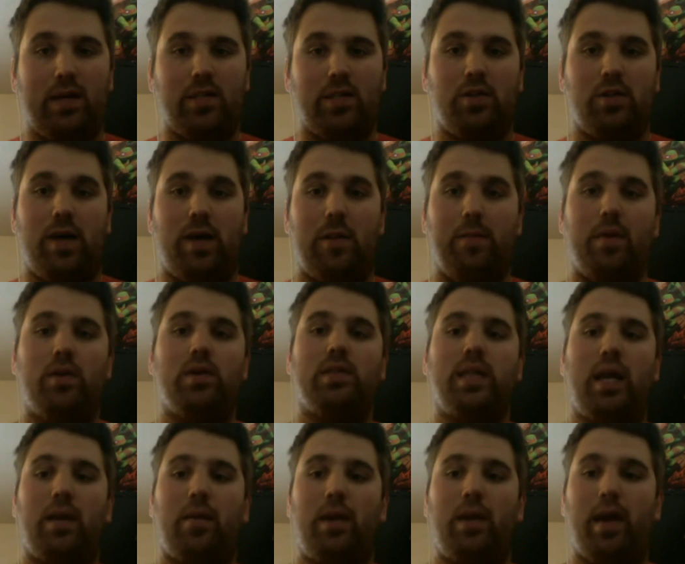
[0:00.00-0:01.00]
So that bonus
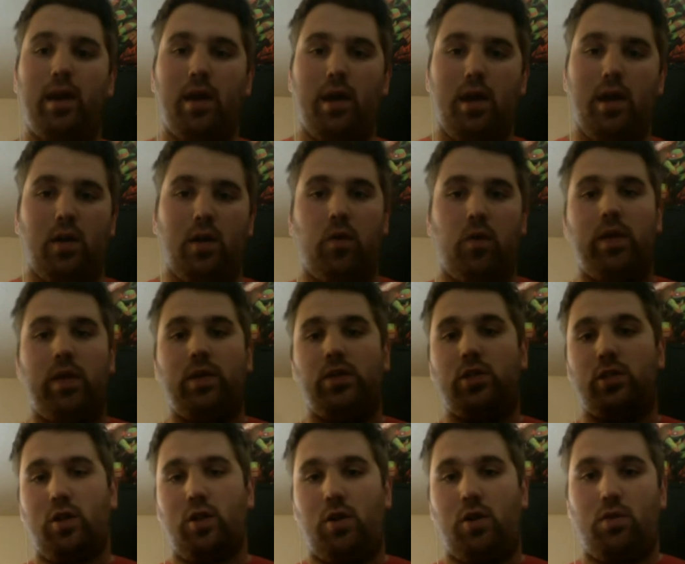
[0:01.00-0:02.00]
segment will then
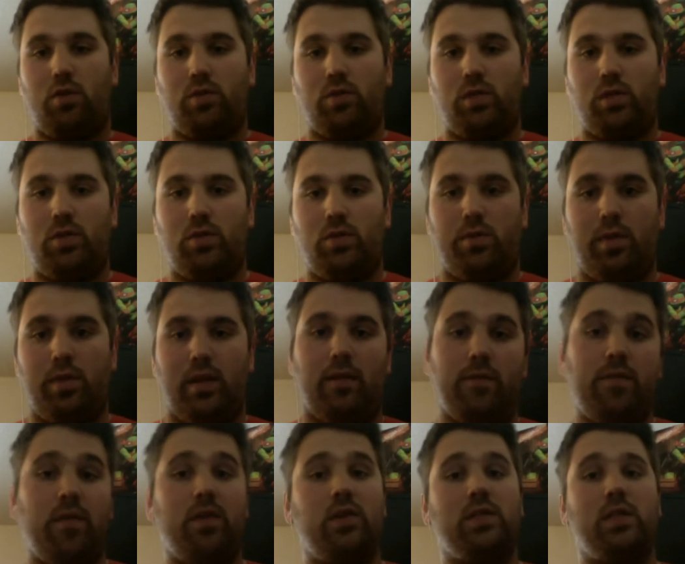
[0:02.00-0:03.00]
just go to be the
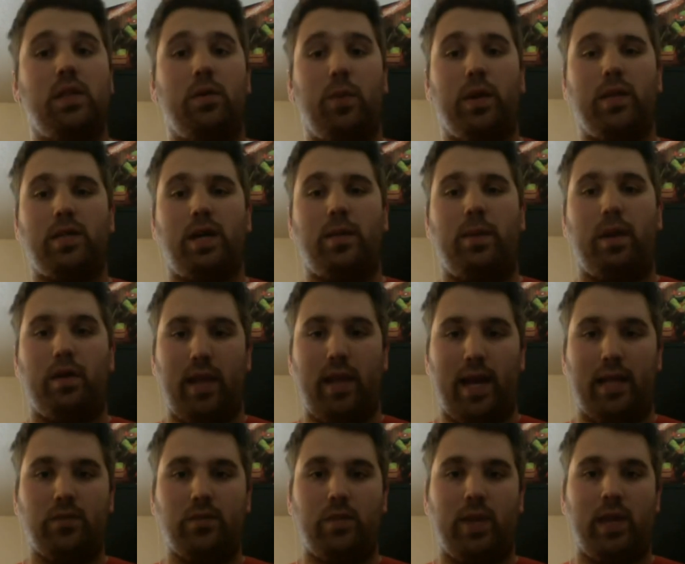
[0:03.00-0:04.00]
first thing we talk about
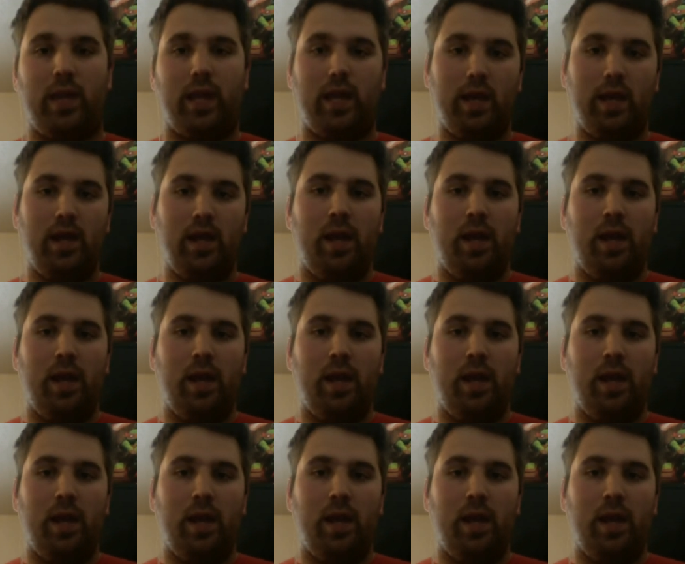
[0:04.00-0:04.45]
next week.